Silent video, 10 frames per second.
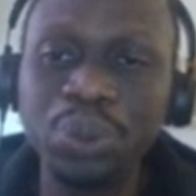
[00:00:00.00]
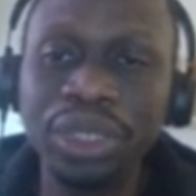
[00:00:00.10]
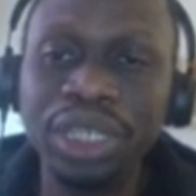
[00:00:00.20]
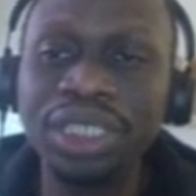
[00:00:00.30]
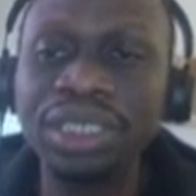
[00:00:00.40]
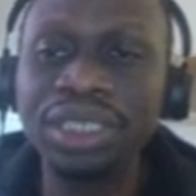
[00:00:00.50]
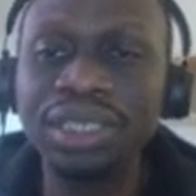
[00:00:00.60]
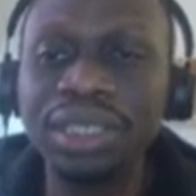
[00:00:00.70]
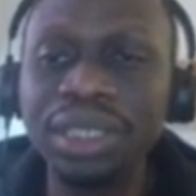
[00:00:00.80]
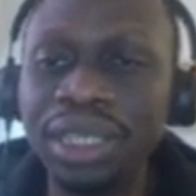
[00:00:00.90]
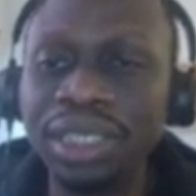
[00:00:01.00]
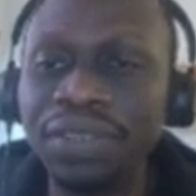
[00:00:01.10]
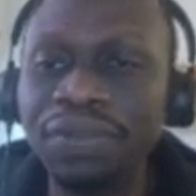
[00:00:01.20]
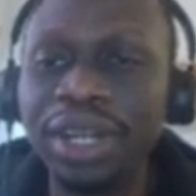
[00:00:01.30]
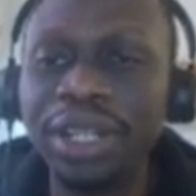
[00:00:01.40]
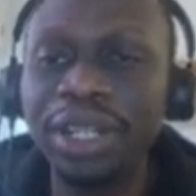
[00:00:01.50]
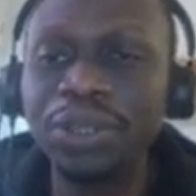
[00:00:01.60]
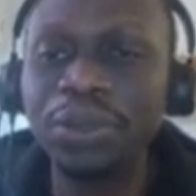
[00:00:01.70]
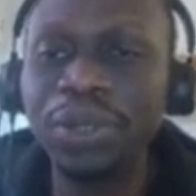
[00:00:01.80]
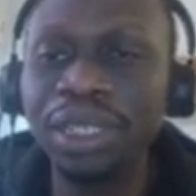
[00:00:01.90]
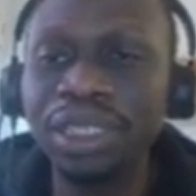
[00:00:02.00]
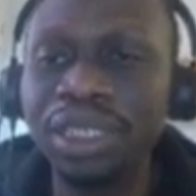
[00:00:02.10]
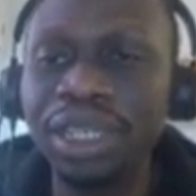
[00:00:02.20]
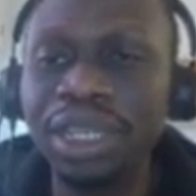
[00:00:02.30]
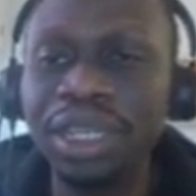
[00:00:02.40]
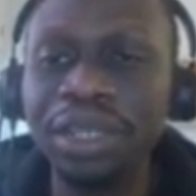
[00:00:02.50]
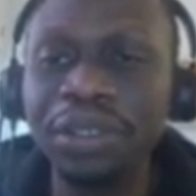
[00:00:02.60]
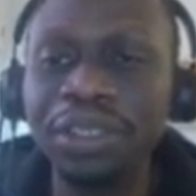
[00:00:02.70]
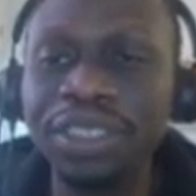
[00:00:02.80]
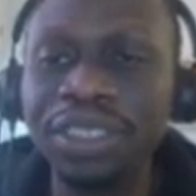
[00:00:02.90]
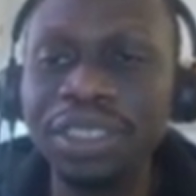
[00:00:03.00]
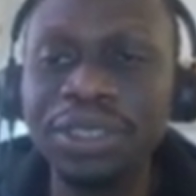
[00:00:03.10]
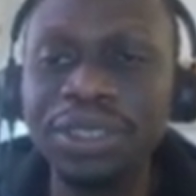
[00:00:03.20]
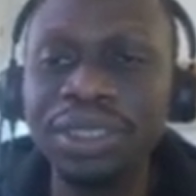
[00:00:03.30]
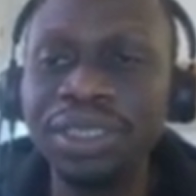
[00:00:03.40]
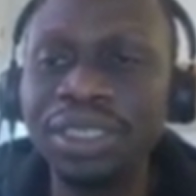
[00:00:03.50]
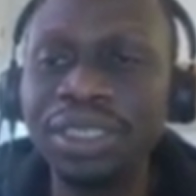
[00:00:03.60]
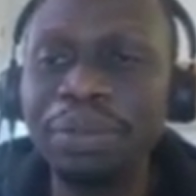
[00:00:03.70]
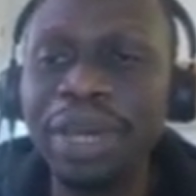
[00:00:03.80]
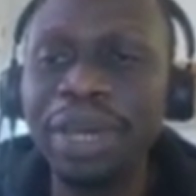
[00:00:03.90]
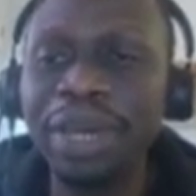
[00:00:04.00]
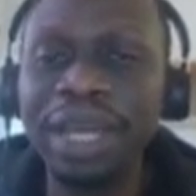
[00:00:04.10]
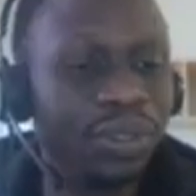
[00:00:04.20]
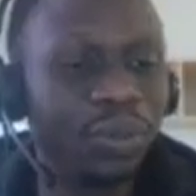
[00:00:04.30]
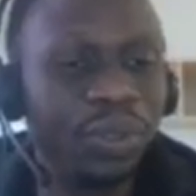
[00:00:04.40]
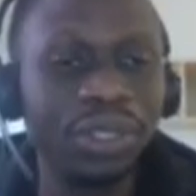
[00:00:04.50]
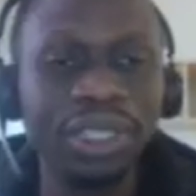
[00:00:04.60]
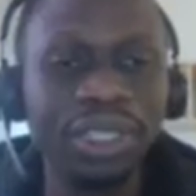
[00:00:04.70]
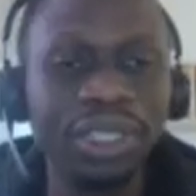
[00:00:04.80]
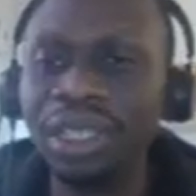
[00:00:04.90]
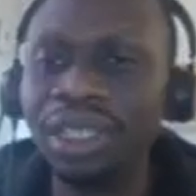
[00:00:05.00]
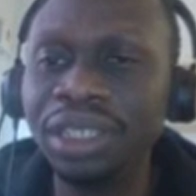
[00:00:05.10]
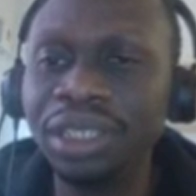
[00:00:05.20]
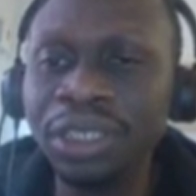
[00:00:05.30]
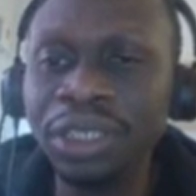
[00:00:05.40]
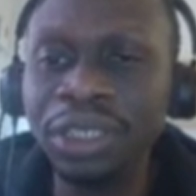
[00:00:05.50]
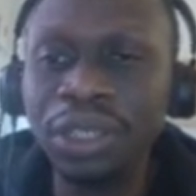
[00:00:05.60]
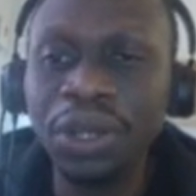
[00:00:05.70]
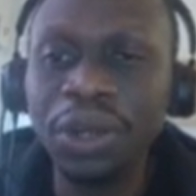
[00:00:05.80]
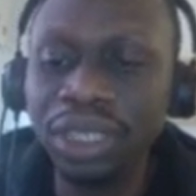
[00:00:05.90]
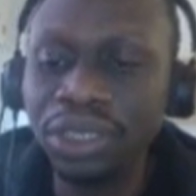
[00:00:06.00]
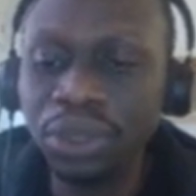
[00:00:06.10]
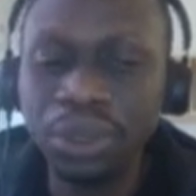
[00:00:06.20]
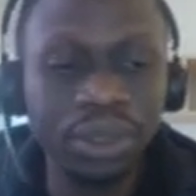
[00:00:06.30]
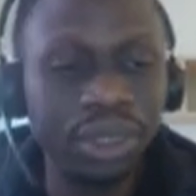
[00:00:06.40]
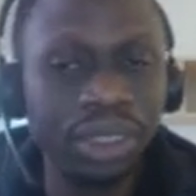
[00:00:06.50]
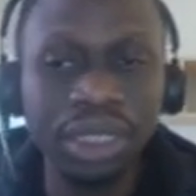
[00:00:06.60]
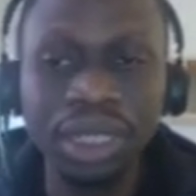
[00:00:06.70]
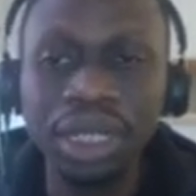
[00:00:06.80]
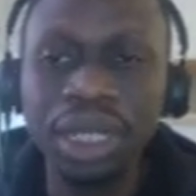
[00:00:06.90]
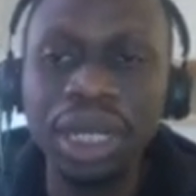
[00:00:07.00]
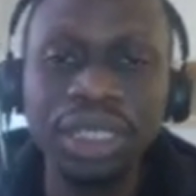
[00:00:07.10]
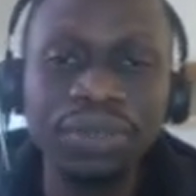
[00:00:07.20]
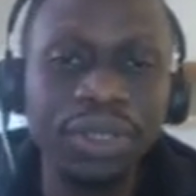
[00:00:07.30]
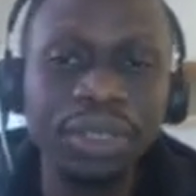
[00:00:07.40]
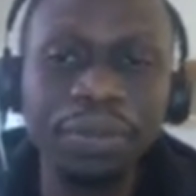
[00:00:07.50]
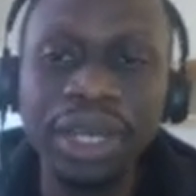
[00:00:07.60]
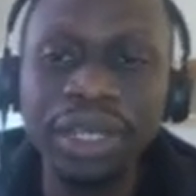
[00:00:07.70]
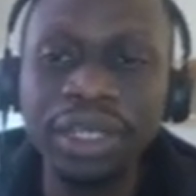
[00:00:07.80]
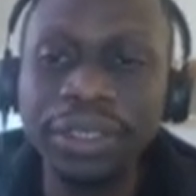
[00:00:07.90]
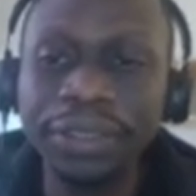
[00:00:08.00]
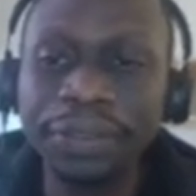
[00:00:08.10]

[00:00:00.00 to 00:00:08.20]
get the value and just smile and win your day. All right, so let's run it back.